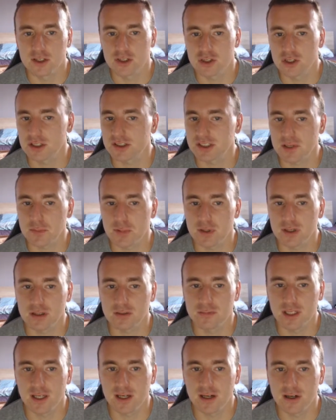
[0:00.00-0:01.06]
Just keeping
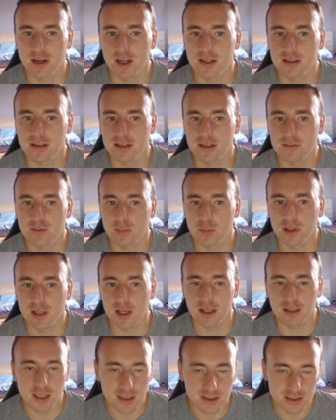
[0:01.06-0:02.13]
it there and even
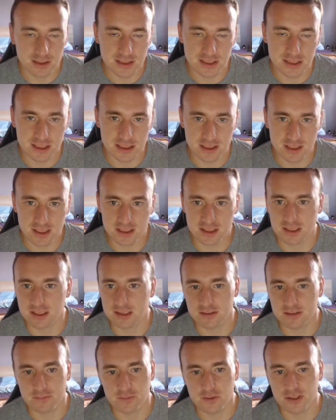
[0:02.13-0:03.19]
playing knight to c6
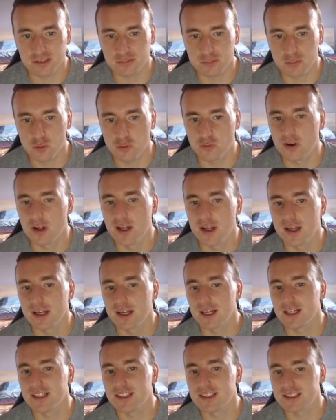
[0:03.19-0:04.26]
as the first move
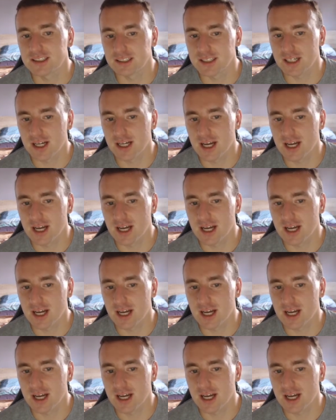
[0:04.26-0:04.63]
is